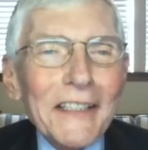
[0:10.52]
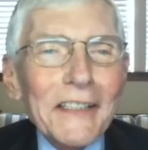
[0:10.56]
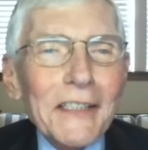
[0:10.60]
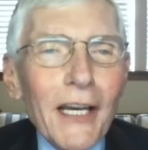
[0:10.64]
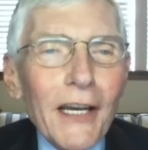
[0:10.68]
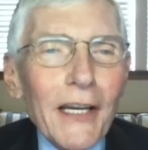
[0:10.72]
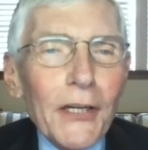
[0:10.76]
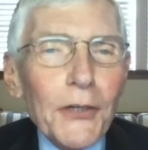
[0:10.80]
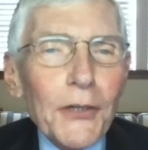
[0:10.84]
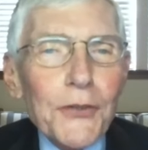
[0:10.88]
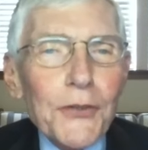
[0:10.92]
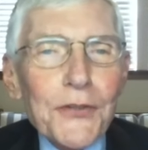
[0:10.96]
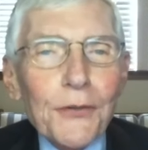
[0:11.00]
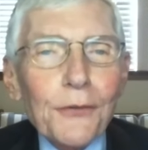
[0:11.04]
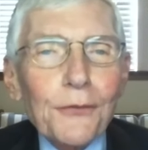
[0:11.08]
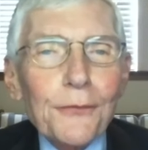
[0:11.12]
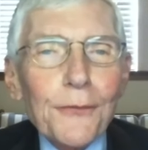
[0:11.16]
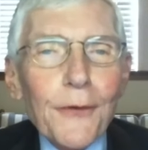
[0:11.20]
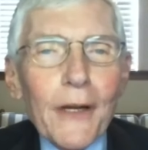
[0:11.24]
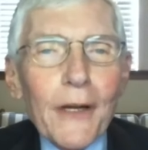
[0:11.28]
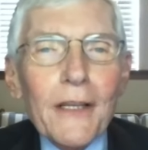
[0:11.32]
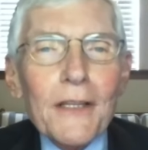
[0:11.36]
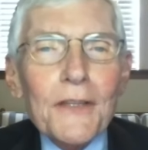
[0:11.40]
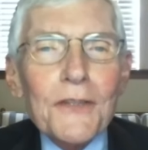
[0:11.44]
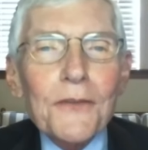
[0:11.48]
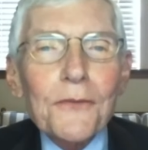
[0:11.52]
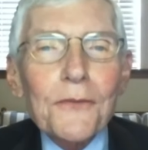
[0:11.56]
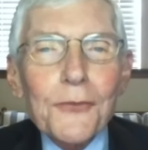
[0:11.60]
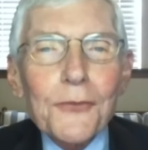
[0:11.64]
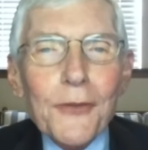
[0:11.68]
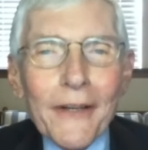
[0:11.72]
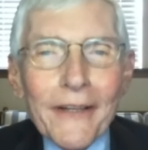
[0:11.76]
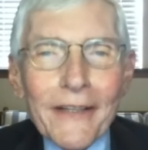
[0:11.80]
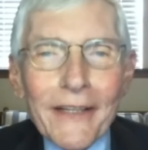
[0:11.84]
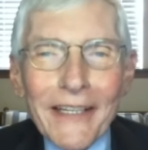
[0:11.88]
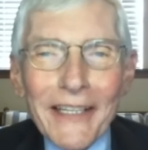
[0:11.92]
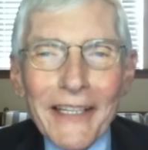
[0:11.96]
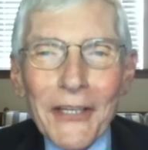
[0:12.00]
Tigers and friends of
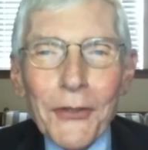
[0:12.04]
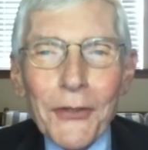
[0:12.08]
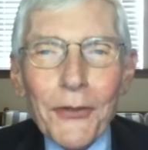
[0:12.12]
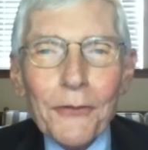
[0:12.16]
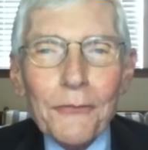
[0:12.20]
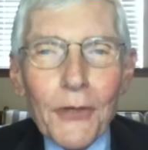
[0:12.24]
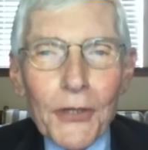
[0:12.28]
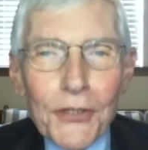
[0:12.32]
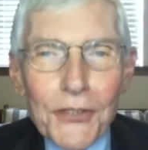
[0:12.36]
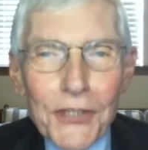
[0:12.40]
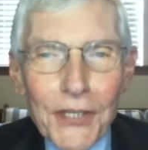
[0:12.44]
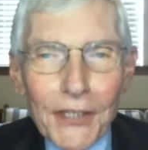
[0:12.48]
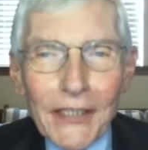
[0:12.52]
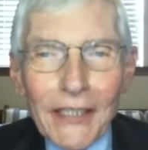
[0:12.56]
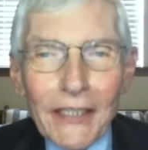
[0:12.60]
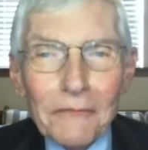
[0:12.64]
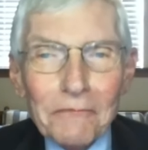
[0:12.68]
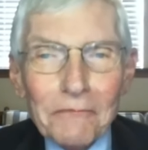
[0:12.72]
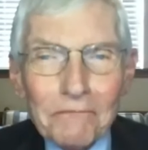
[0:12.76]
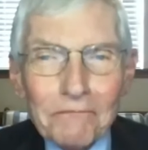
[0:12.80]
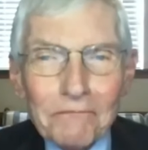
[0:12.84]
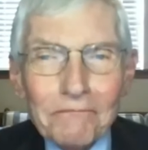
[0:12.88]
Trinity University.